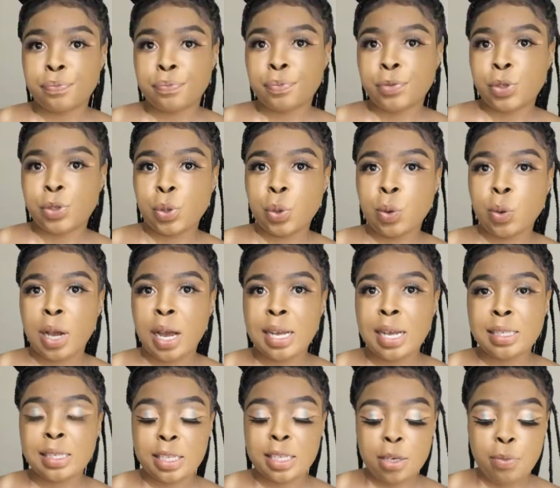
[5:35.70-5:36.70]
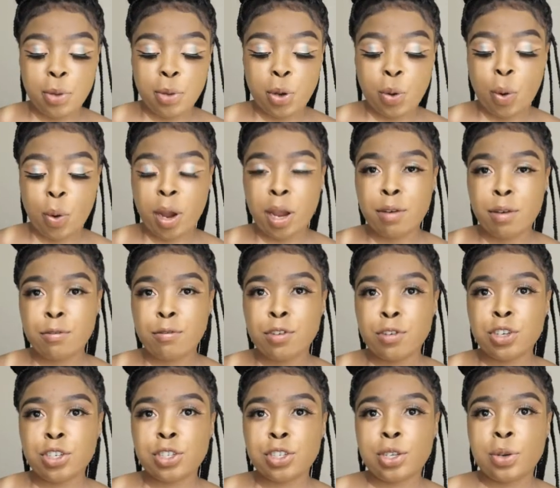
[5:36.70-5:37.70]
So guys, let me go and
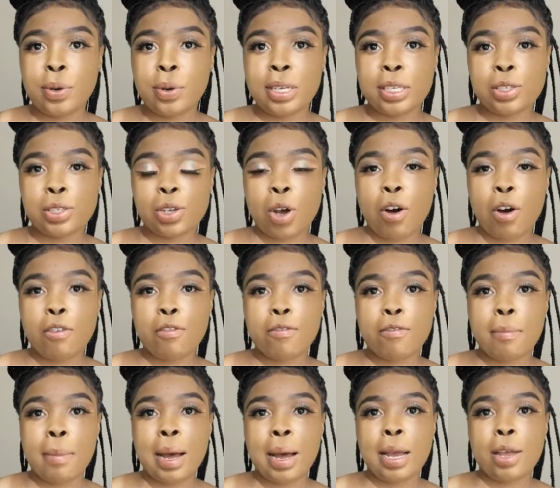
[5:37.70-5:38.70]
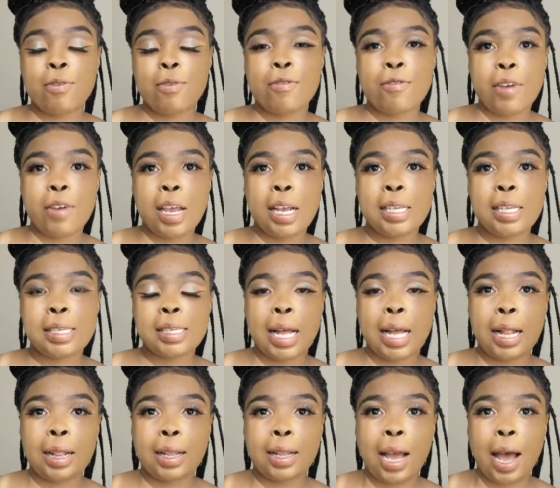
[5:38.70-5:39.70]
finish the rest of my face.
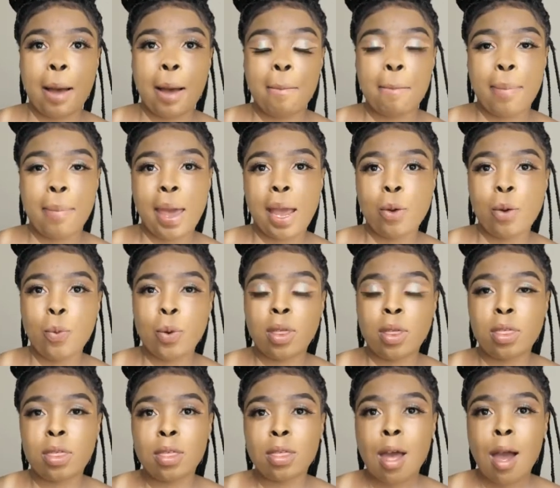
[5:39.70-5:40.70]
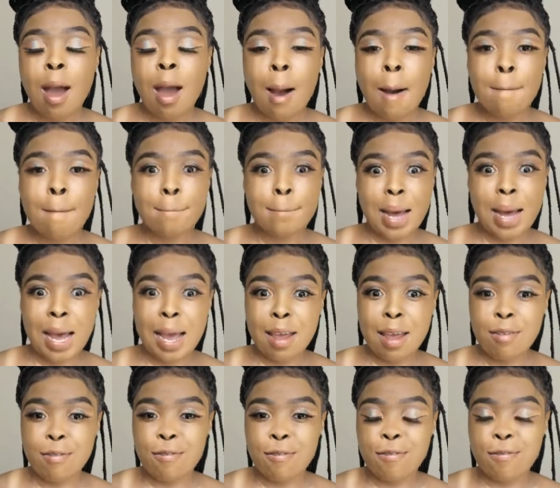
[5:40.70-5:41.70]
I'll come back with
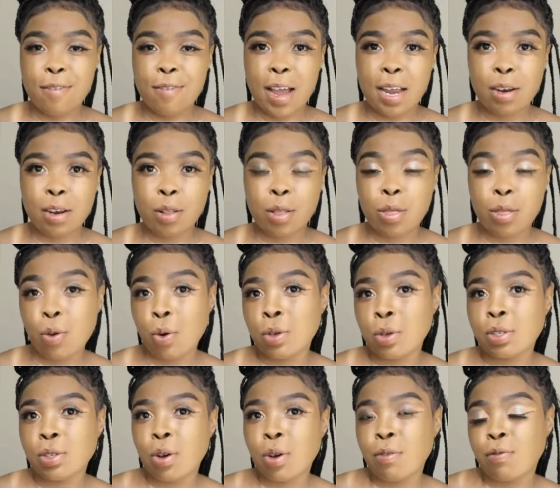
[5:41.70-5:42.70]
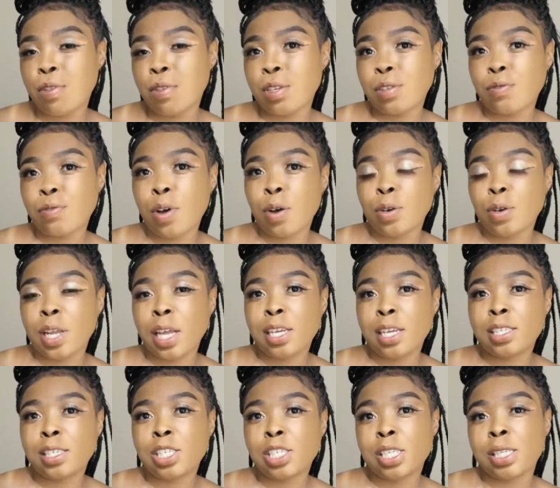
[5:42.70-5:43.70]
my final thoughts of this
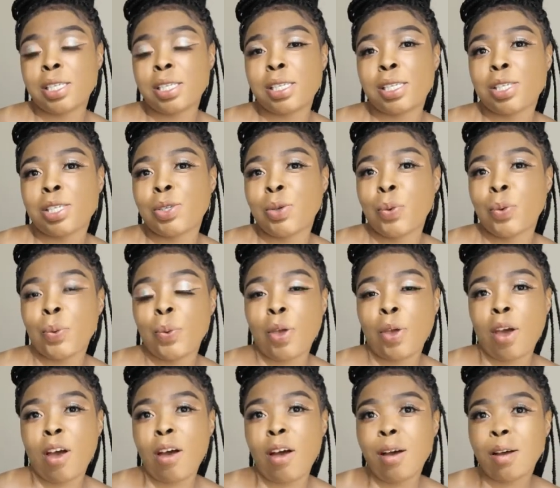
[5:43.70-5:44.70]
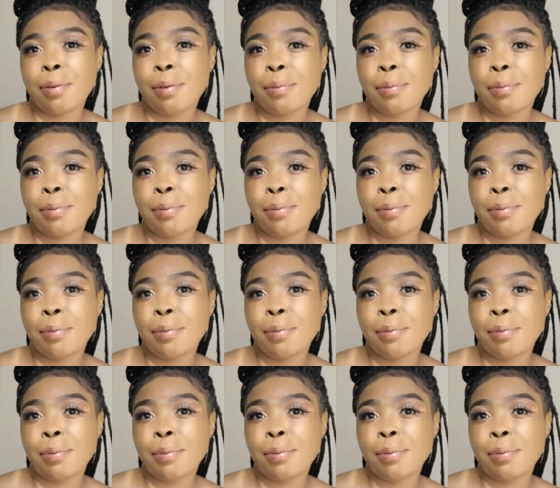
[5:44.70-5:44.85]
foundation. So yeah.